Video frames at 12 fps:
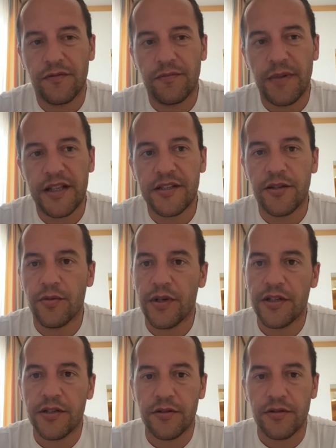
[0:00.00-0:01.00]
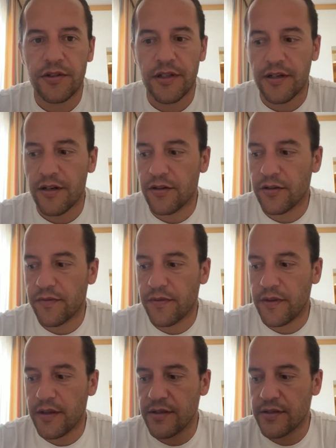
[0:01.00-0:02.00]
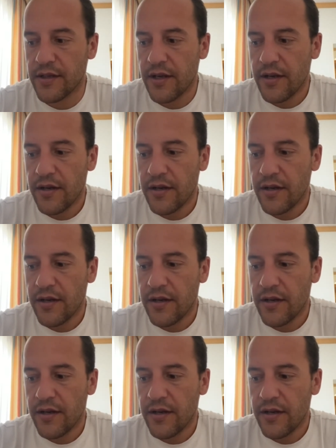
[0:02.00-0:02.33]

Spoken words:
bad situations and a lot of things